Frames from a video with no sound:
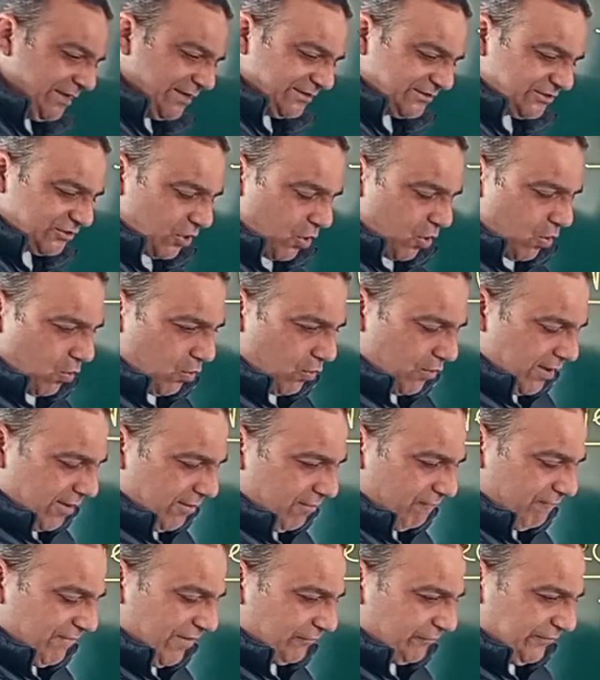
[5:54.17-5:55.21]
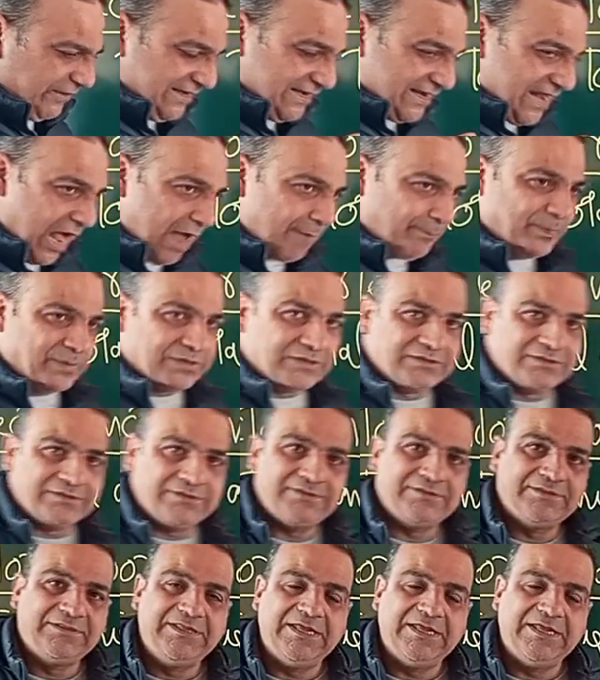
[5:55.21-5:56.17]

So when we couple